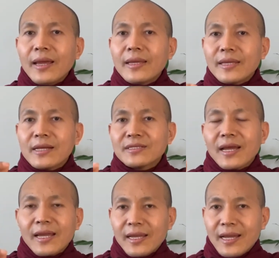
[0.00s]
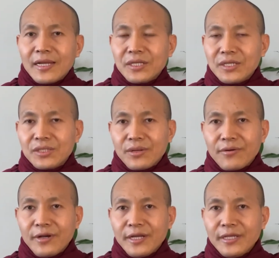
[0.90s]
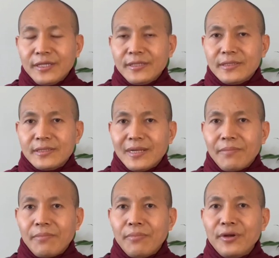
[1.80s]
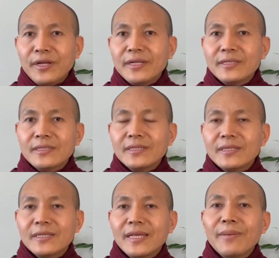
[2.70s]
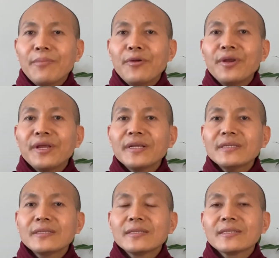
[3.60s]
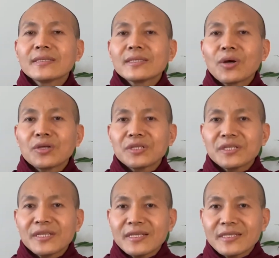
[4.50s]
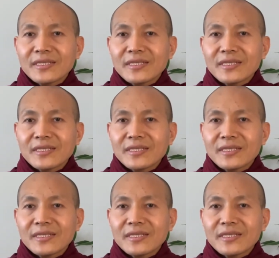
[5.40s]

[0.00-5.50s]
Yes, I teach already the breathing, inbreathing consciousness,